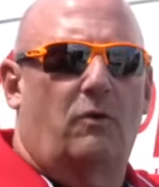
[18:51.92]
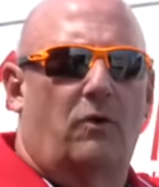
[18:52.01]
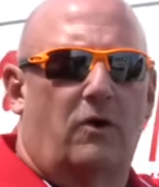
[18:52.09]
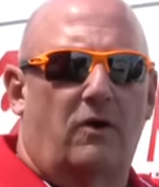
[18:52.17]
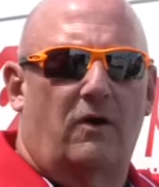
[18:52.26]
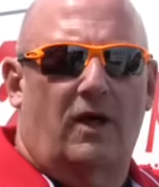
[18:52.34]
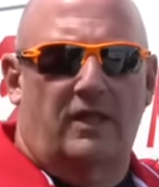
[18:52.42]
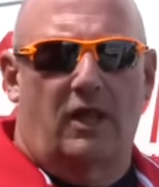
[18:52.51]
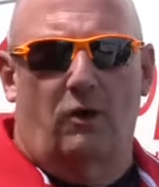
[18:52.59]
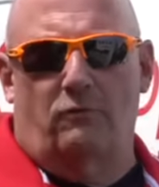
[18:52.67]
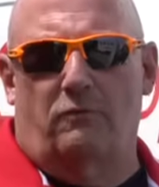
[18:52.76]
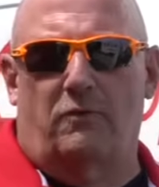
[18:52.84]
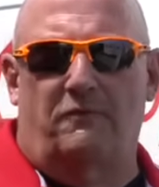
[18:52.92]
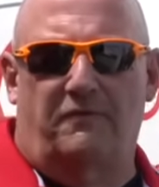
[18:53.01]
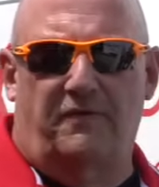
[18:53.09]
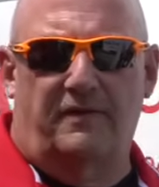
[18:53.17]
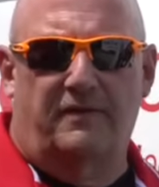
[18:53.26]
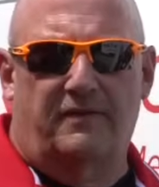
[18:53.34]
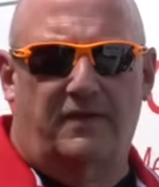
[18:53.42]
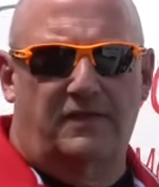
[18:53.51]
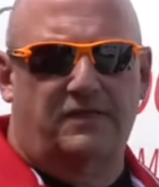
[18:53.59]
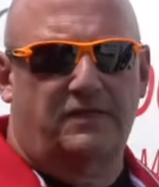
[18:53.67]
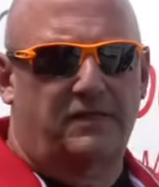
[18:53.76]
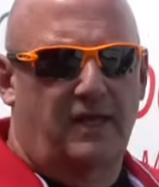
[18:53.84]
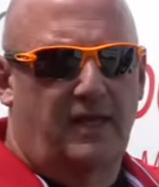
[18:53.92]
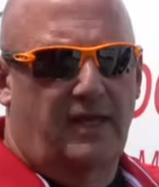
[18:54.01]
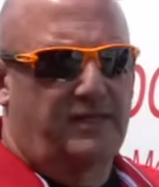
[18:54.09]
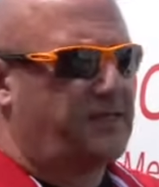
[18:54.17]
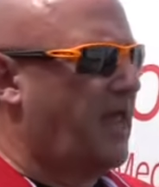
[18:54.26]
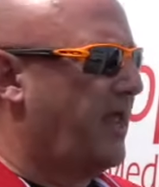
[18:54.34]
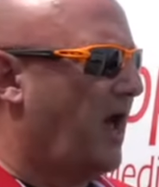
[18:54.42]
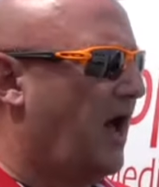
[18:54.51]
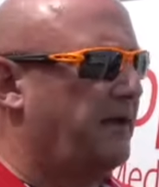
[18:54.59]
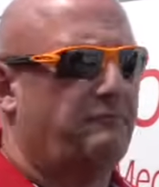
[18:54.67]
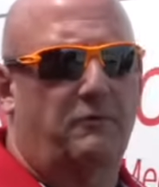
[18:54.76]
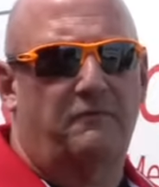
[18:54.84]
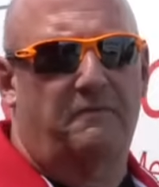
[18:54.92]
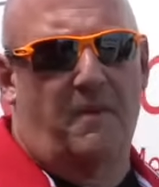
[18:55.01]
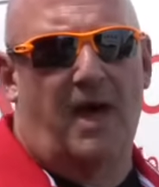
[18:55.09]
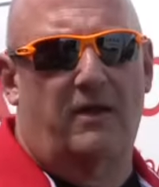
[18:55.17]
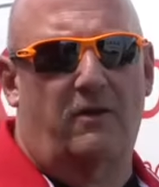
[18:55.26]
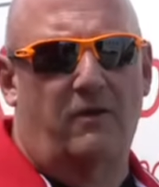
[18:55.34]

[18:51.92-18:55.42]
or a low roof. This is a high roof model.